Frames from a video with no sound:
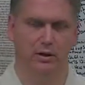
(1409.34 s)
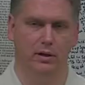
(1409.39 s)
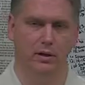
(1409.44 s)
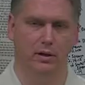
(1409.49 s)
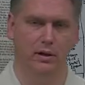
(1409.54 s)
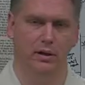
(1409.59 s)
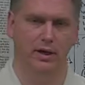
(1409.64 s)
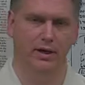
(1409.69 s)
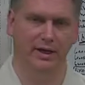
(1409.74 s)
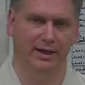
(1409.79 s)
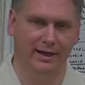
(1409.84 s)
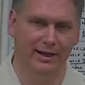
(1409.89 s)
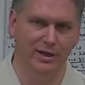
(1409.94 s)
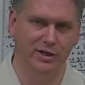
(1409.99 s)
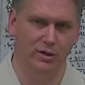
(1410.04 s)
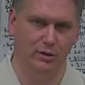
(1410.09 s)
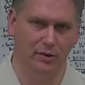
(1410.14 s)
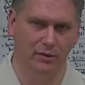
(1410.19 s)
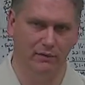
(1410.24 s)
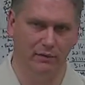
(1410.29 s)
an
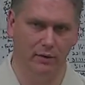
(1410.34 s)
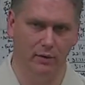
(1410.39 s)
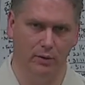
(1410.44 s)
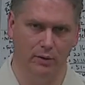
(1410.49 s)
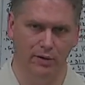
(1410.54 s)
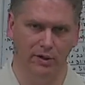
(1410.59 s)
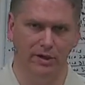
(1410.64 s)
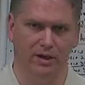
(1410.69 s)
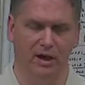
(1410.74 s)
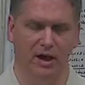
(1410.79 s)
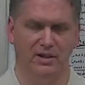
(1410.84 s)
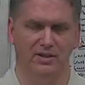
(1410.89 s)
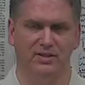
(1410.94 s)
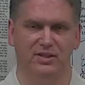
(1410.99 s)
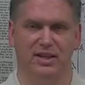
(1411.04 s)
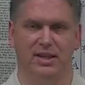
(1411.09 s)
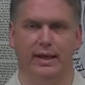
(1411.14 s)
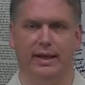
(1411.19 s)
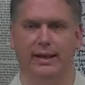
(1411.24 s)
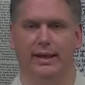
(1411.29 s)
angel of the Lord and not
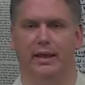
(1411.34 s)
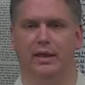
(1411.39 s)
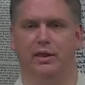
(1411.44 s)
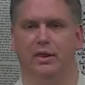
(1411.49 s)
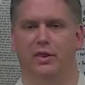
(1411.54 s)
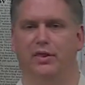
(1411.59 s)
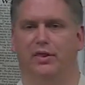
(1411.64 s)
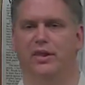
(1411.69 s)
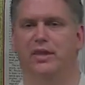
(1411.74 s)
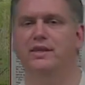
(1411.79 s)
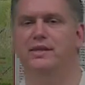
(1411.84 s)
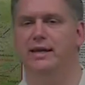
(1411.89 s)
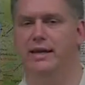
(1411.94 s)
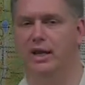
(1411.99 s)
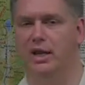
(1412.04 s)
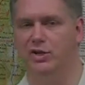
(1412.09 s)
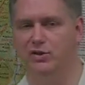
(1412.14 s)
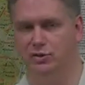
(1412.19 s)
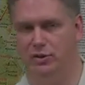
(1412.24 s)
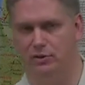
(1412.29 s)
saying the
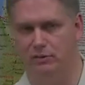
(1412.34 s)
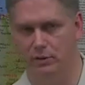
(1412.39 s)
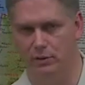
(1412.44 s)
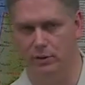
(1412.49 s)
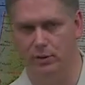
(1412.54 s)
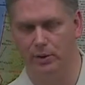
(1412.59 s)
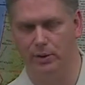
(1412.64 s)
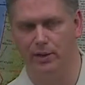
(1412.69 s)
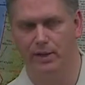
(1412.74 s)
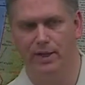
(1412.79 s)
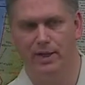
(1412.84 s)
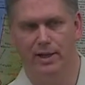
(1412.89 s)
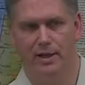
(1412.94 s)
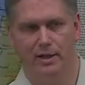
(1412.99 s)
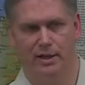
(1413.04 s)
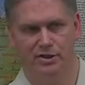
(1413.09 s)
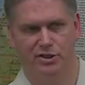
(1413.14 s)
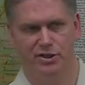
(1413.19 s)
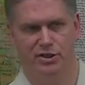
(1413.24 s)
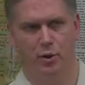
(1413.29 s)
angel of the Lord?
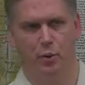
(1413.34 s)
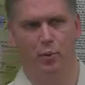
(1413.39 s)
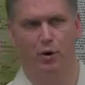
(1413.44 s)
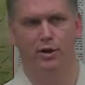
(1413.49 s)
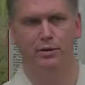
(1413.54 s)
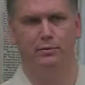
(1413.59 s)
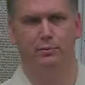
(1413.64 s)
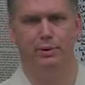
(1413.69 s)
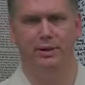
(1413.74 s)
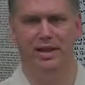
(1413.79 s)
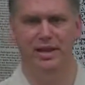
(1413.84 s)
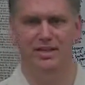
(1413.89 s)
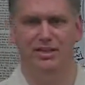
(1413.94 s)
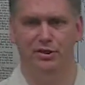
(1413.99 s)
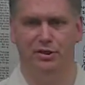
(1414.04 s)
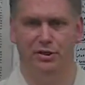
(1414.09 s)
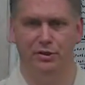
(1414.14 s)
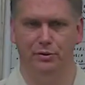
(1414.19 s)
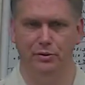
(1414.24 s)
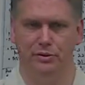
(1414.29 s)
This is the one piece in
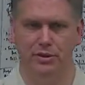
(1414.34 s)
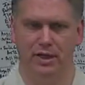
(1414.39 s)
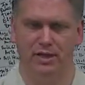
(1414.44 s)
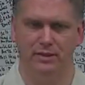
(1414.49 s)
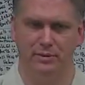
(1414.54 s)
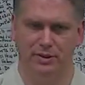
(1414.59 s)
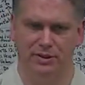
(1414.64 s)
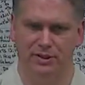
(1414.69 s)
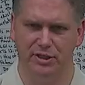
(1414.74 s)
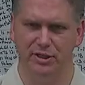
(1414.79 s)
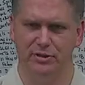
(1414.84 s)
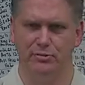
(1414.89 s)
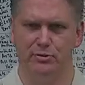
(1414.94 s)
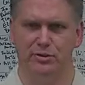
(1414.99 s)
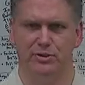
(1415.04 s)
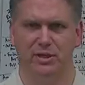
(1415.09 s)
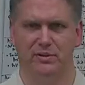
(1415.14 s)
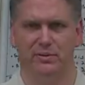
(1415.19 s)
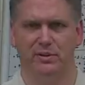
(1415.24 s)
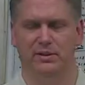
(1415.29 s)
the New Testament. It's
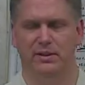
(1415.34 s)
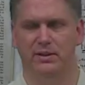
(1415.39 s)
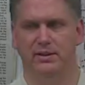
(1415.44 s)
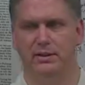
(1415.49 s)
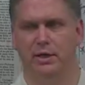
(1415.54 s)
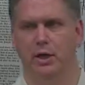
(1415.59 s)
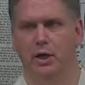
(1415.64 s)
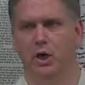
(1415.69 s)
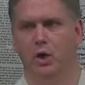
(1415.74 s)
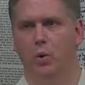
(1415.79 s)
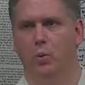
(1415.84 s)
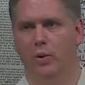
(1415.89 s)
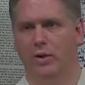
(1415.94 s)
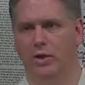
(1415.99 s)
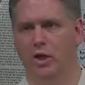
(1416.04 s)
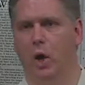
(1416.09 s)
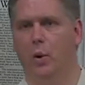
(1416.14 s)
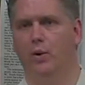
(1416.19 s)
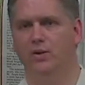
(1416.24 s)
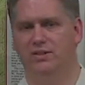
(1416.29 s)
interesting because we
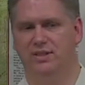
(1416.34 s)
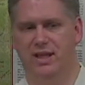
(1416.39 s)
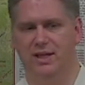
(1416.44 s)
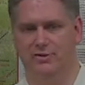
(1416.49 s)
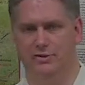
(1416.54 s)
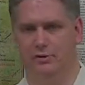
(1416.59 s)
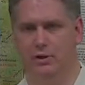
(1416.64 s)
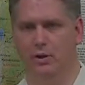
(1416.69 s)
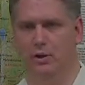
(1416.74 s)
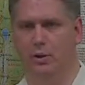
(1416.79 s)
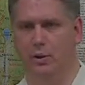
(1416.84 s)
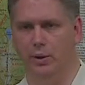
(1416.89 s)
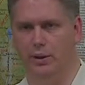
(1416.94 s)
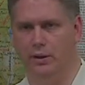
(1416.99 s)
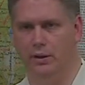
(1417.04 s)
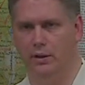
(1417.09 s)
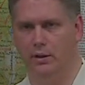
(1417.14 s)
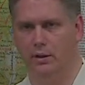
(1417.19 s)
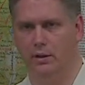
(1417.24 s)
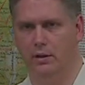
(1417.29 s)
know it's the angel of the Lord
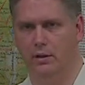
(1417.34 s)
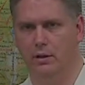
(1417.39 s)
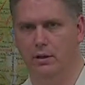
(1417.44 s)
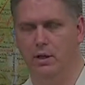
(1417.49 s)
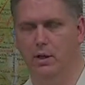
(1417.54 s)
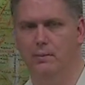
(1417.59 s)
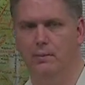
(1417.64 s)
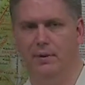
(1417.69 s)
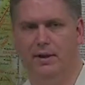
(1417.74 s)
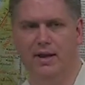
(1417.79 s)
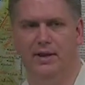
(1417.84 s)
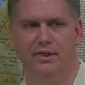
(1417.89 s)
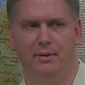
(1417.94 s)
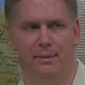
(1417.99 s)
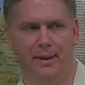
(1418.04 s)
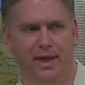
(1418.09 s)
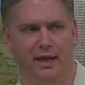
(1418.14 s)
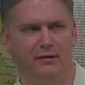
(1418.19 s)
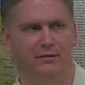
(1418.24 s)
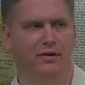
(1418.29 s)
but yet the
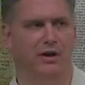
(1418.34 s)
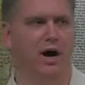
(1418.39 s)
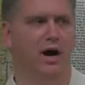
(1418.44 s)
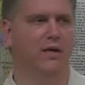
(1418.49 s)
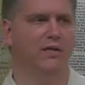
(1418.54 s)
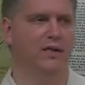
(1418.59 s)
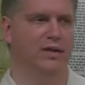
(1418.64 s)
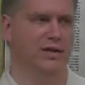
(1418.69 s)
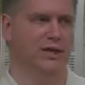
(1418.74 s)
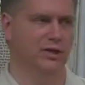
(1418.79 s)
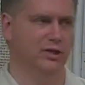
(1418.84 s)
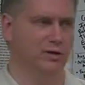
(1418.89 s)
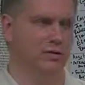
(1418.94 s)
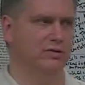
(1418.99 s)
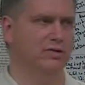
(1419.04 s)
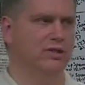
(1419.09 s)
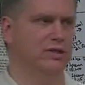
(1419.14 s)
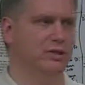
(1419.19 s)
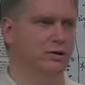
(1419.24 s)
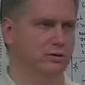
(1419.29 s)
man of God that he's
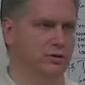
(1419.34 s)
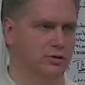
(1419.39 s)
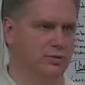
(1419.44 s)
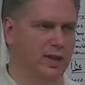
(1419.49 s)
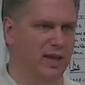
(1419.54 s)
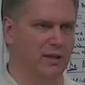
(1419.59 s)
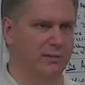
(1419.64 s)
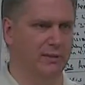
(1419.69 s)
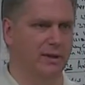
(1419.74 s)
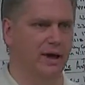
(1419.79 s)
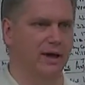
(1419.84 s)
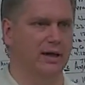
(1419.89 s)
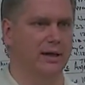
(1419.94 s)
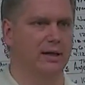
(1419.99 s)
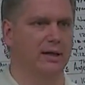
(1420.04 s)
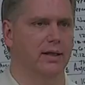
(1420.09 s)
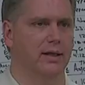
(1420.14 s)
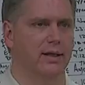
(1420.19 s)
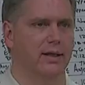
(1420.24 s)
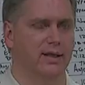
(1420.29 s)
using to speak about it
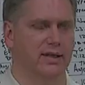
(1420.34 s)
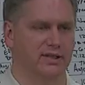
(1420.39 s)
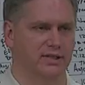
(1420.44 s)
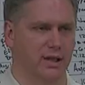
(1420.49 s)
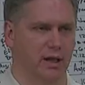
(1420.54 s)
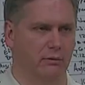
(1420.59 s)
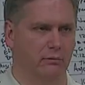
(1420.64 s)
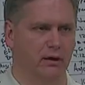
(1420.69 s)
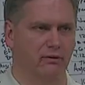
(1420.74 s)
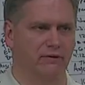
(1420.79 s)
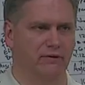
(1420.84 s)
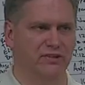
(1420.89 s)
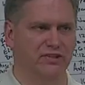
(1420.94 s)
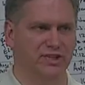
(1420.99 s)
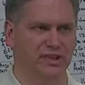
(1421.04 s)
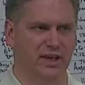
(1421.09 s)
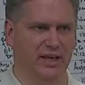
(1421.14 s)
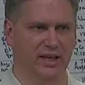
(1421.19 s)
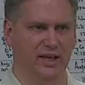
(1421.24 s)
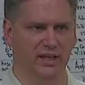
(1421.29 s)
is not
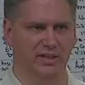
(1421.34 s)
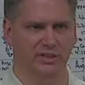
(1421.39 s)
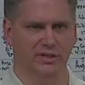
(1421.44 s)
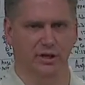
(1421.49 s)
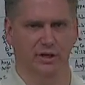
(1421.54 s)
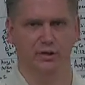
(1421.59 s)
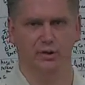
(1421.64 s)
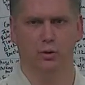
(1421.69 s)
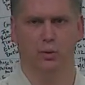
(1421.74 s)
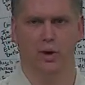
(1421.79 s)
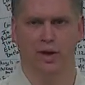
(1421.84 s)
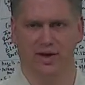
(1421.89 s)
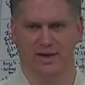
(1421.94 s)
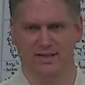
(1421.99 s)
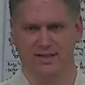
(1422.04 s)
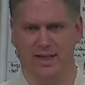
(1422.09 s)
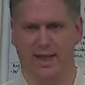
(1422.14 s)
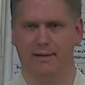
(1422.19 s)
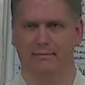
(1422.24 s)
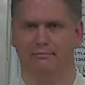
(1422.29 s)
referencing it as such. Why is
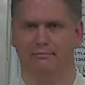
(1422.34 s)
that?